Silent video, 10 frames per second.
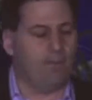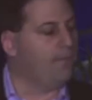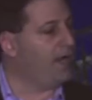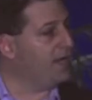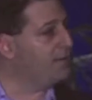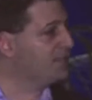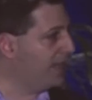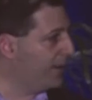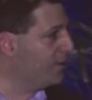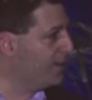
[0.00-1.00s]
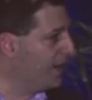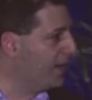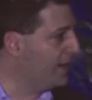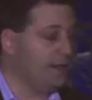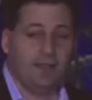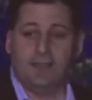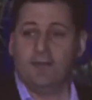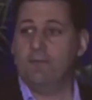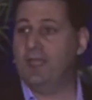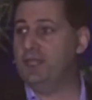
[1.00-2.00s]
My name is Larry Benet.
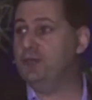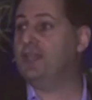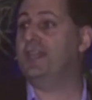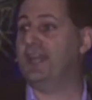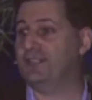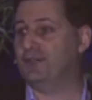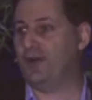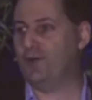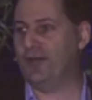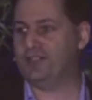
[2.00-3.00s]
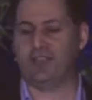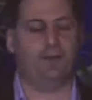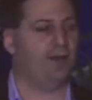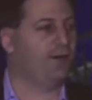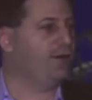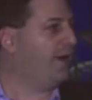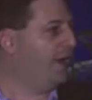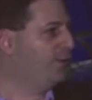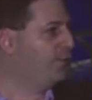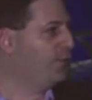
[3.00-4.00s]
May you connect and grow rich. I'm here.
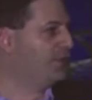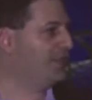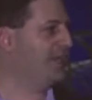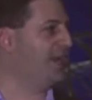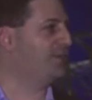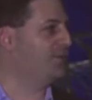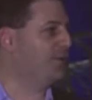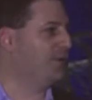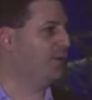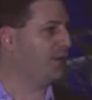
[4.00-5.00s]
I look forward to connecting with you.